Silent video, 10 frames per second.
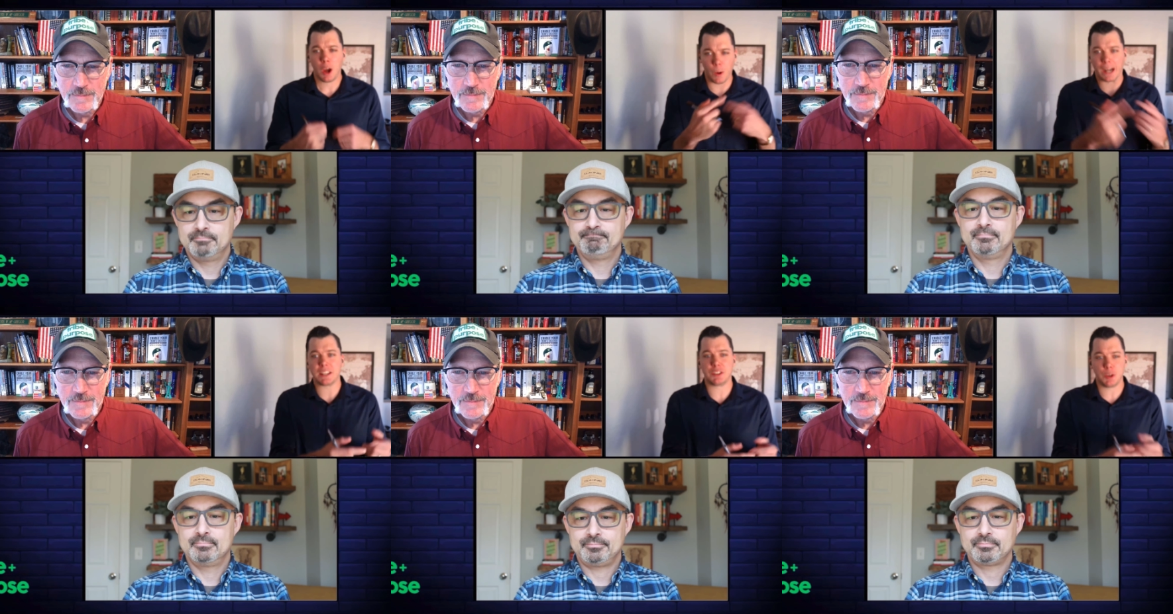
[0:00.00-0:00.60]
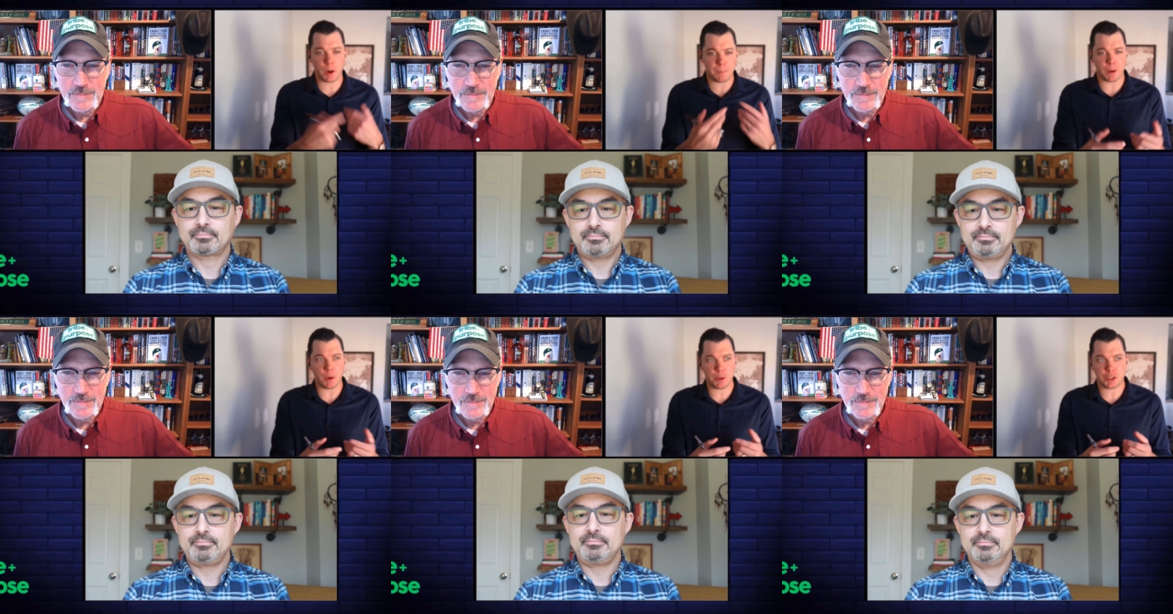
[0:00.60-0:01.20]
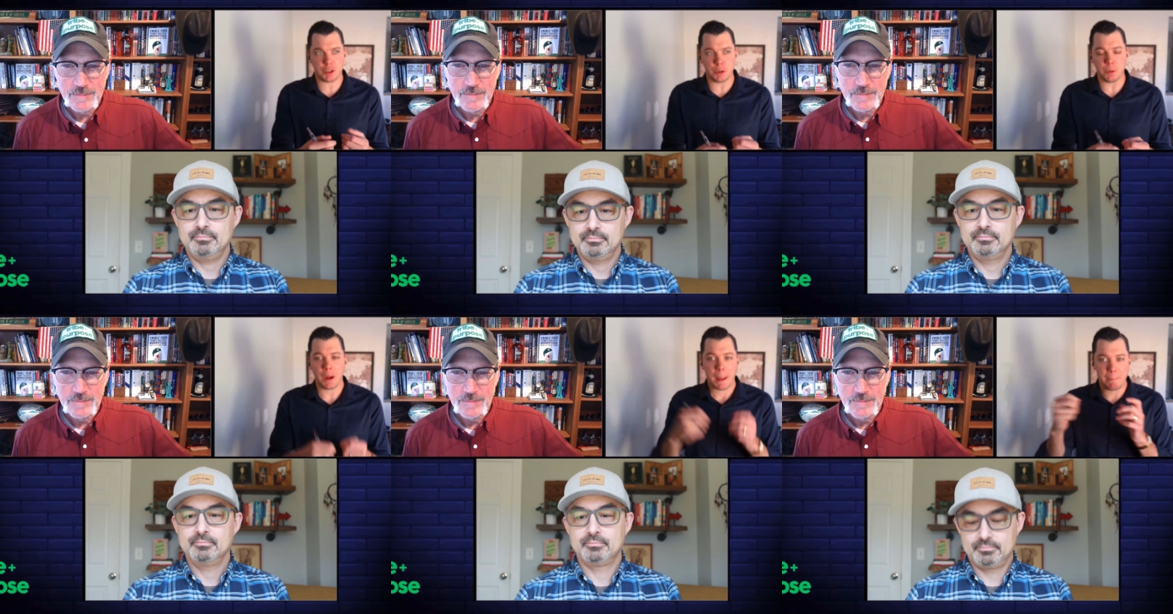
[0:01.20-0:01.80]
Speaker 1: or I guess your approach
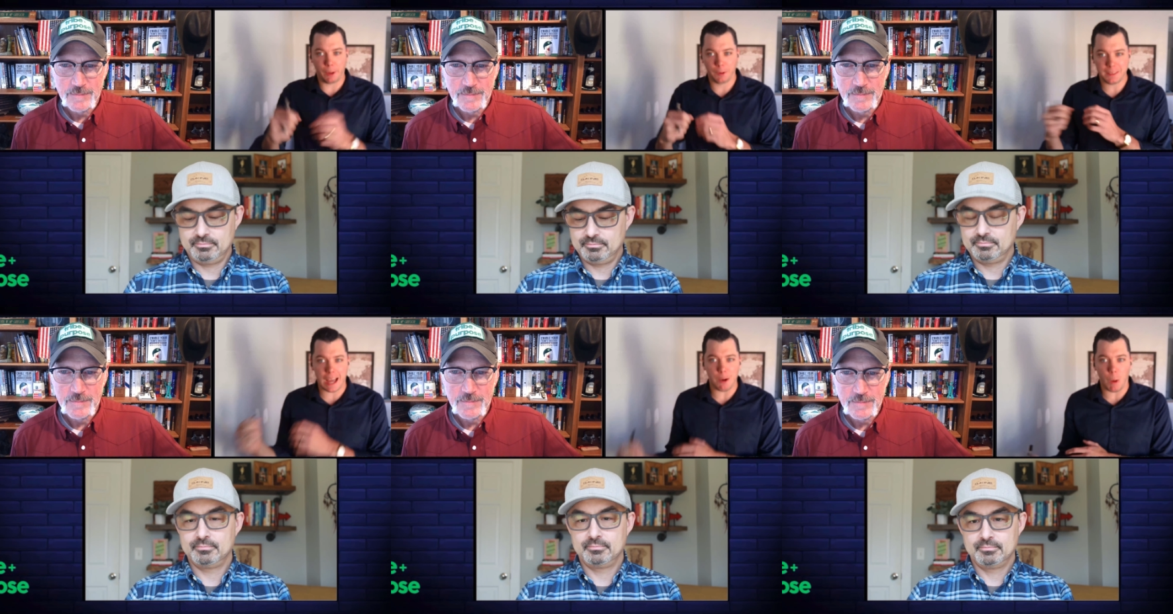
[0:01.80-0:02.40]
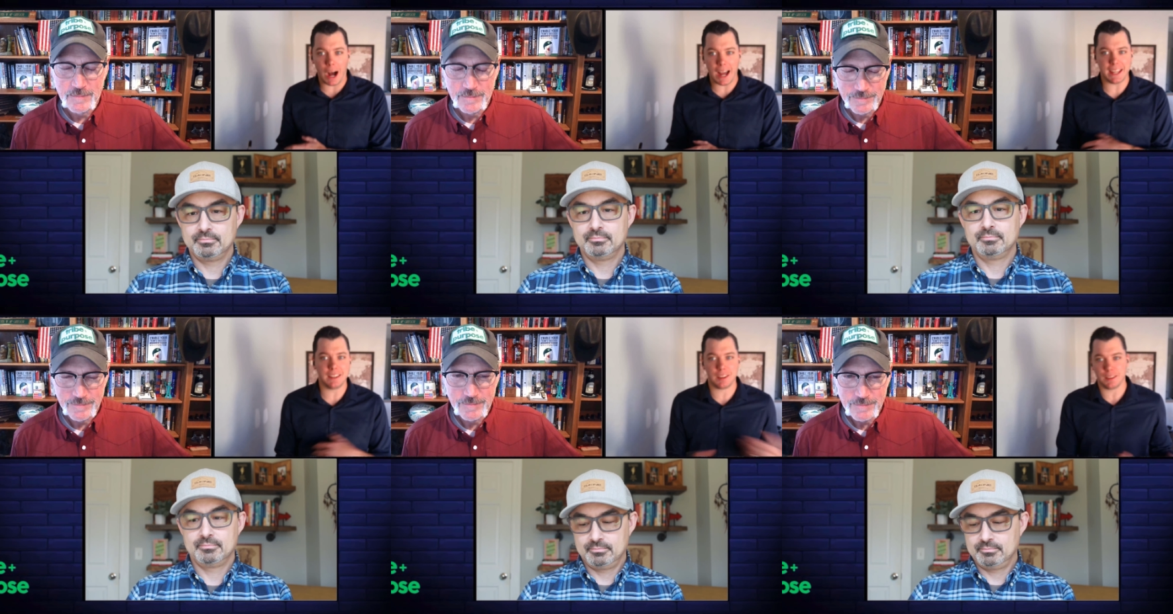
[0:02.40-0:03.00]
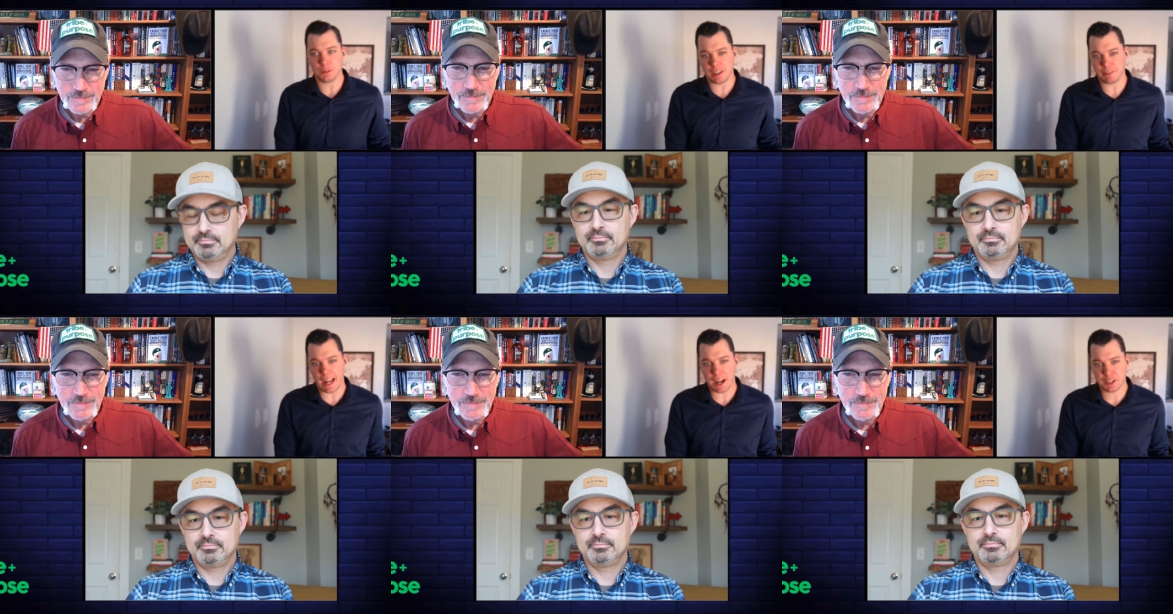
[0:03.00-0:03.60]
to building that why into those
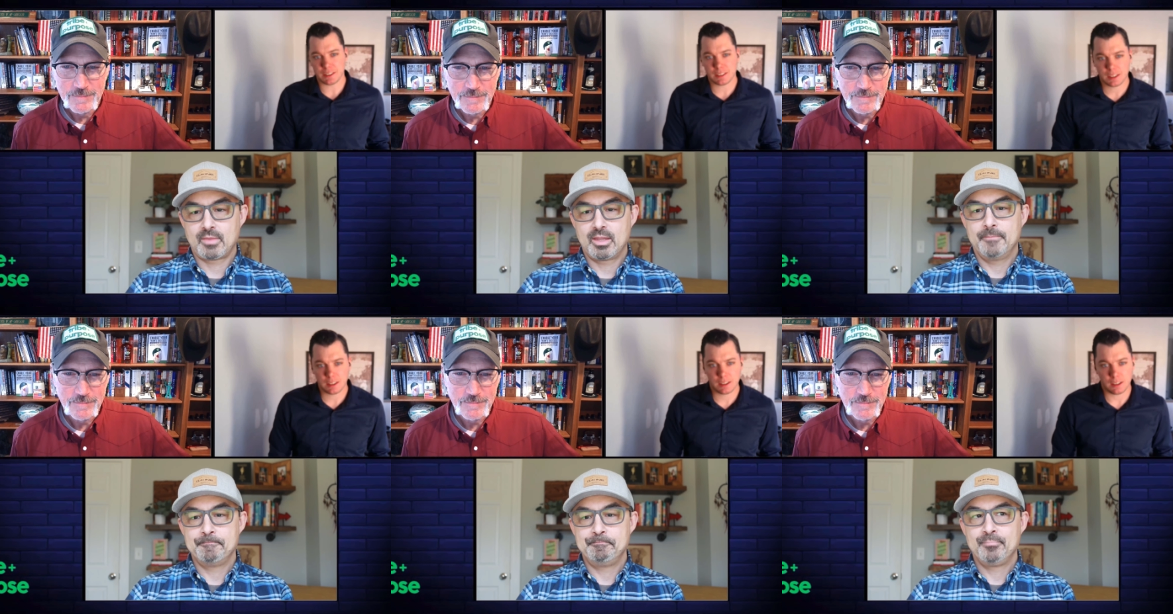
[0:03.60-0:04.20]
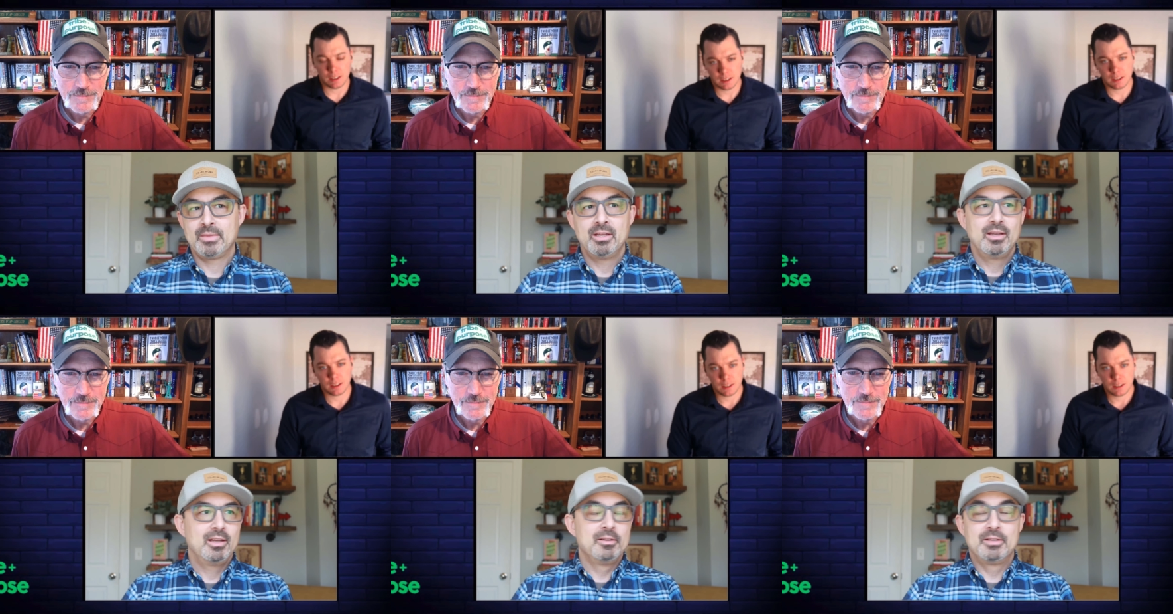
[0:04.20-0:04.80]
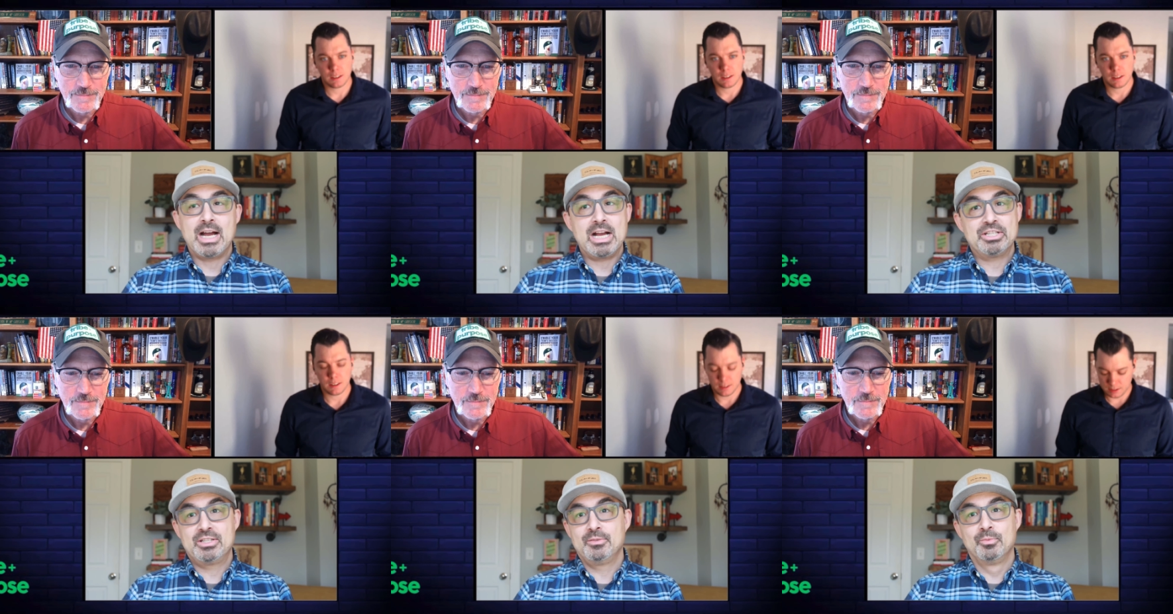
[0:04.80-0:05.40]
different actions.
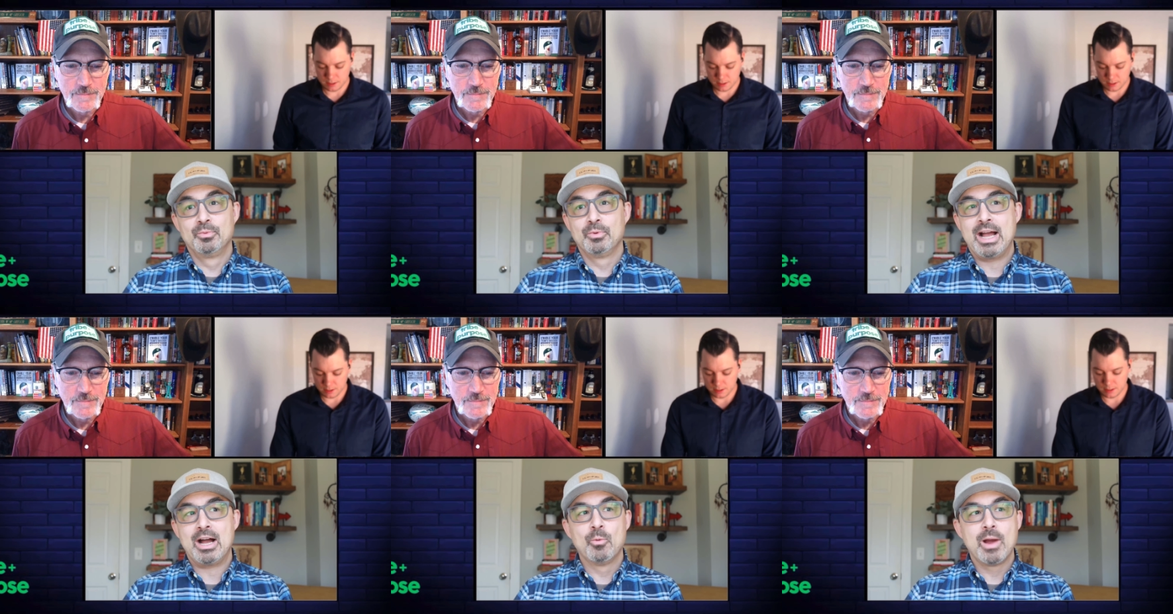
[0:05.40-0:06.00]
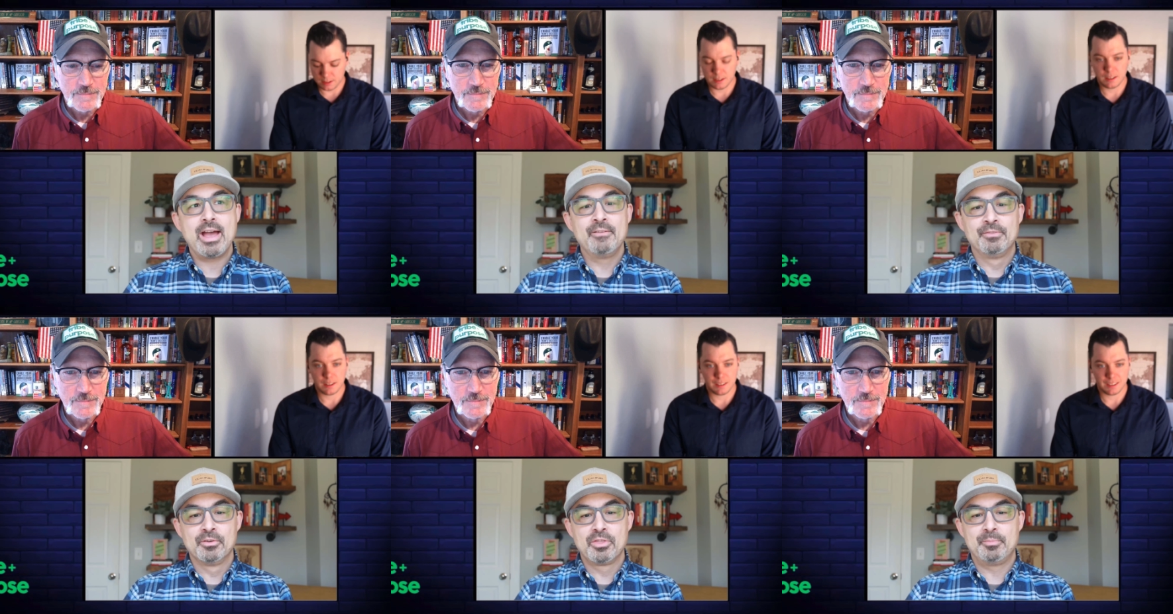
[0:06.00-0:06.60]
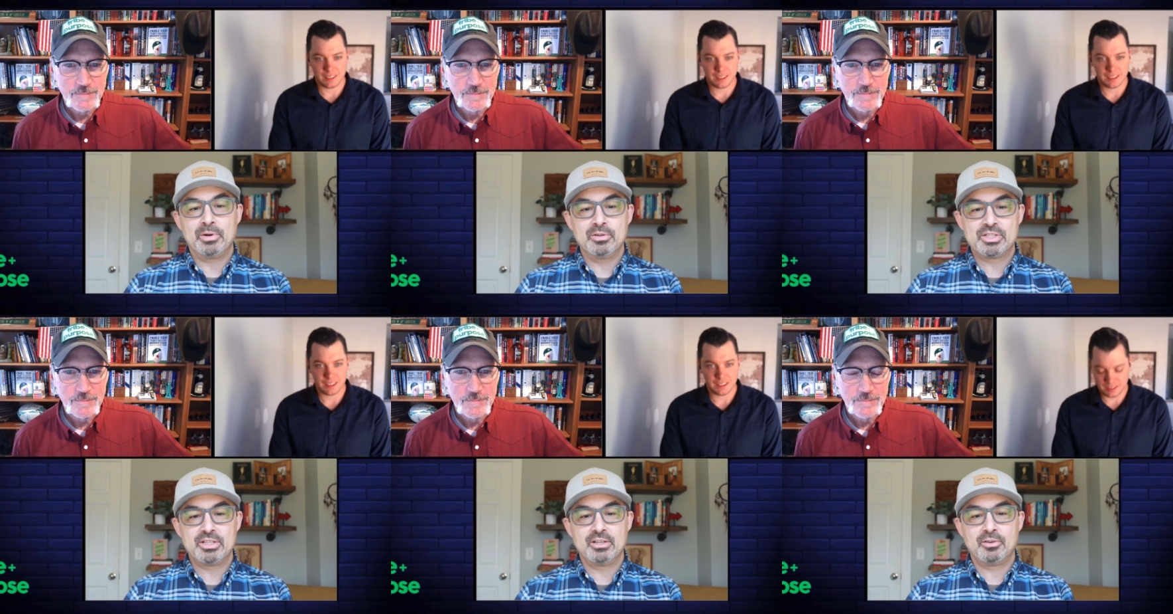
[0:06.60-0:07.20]
Speaker 2: Gosh, however, the
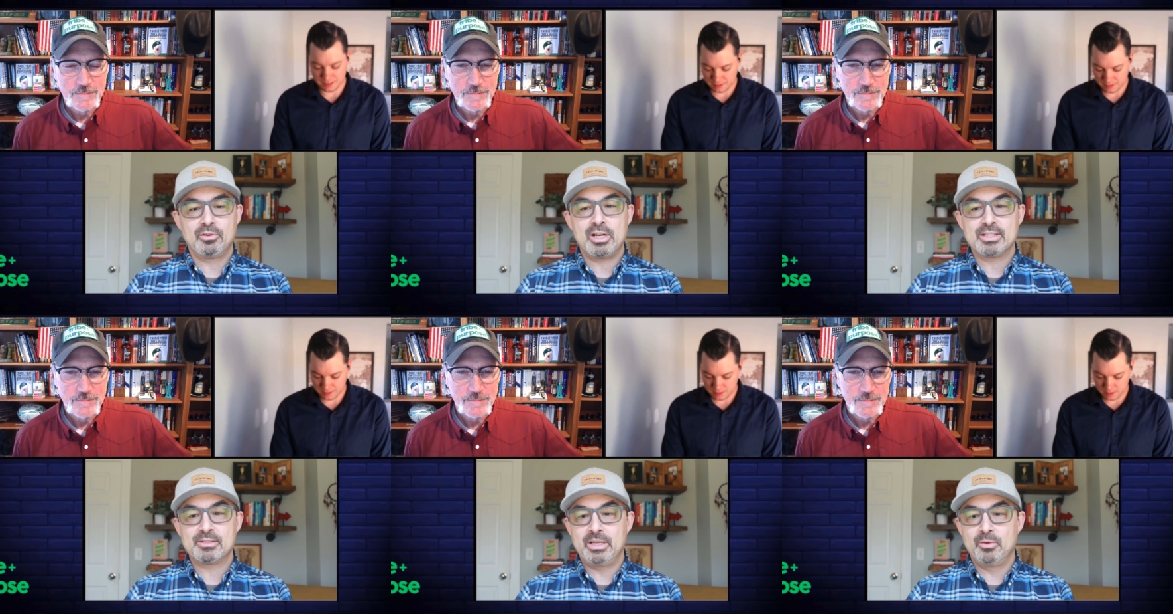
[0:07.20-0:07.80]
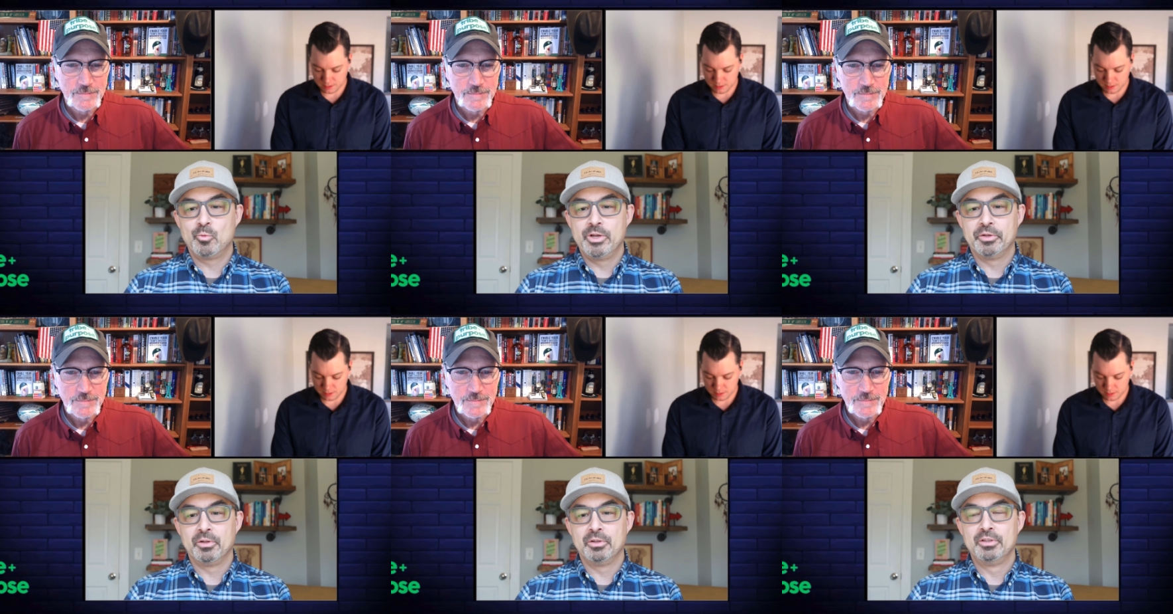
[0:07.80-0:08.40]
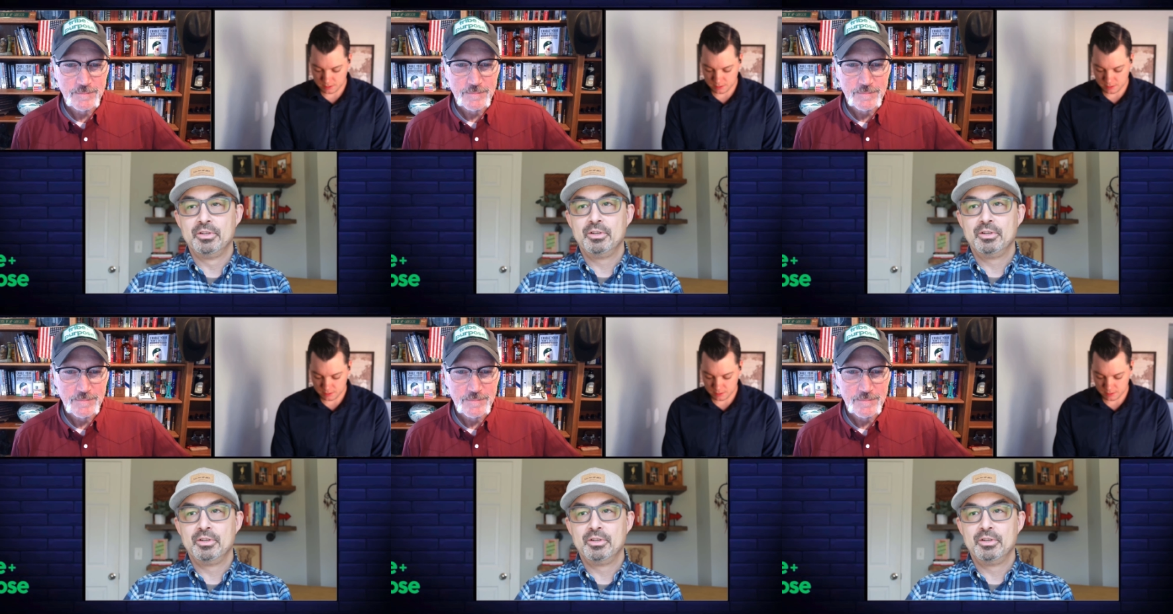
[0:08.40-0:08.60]
person across me will